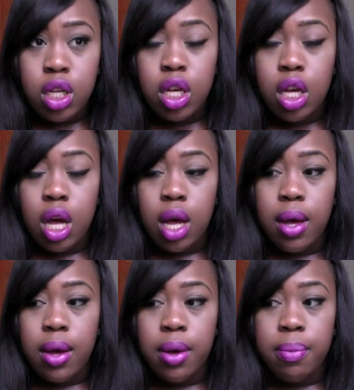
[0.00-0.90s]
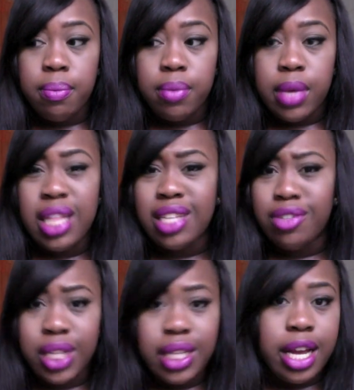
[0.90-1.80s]
It looked
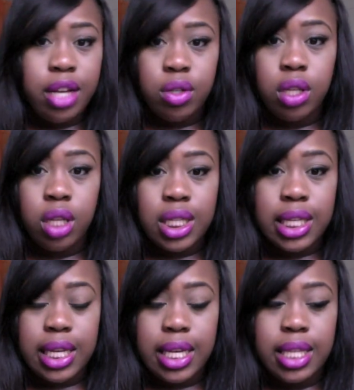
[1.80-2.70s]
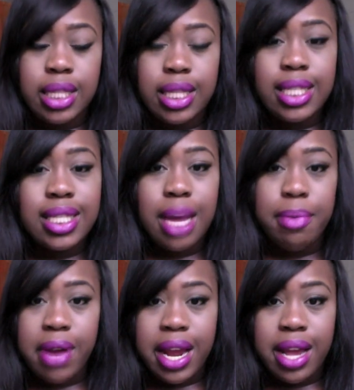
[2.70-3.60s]
really natural. It looked good. This time
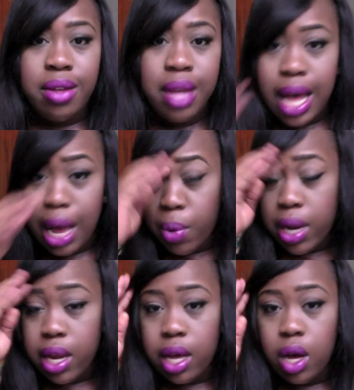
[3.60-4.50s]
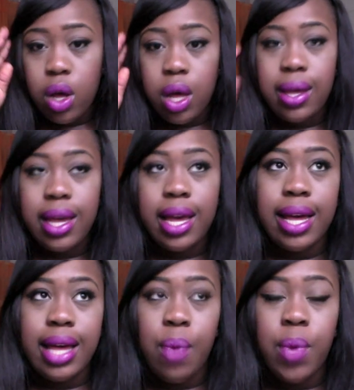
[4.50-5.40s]
around, I went
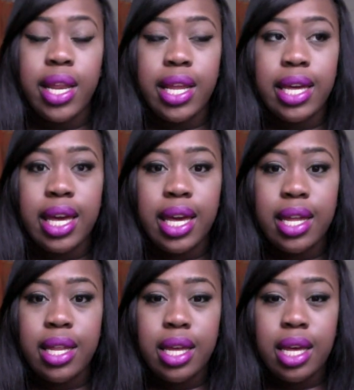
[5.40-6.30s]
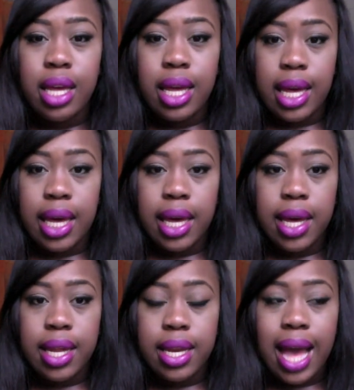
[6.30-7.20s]
in again,
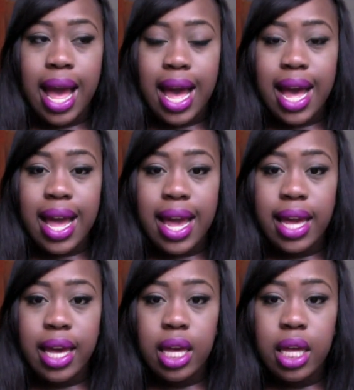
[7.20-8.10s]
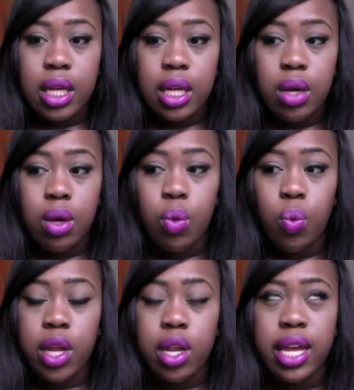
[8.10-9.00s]
and I
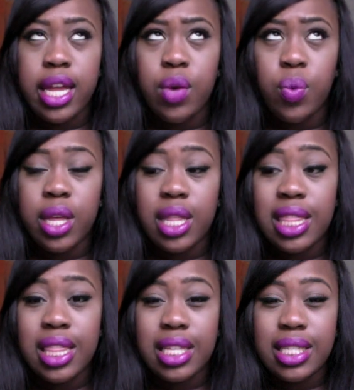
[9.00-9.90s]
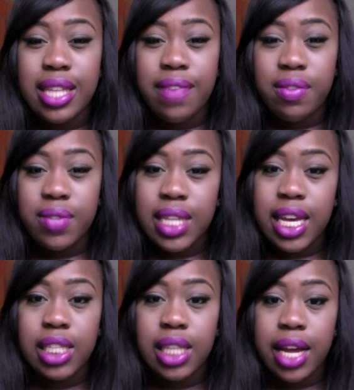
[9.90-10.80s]
went in it with the 7th
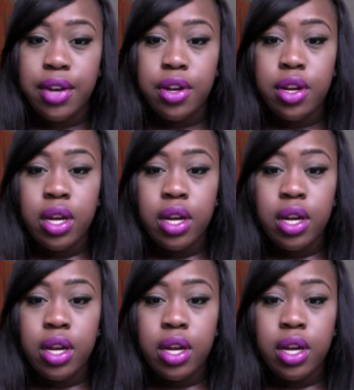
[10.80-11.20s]
stage lightener,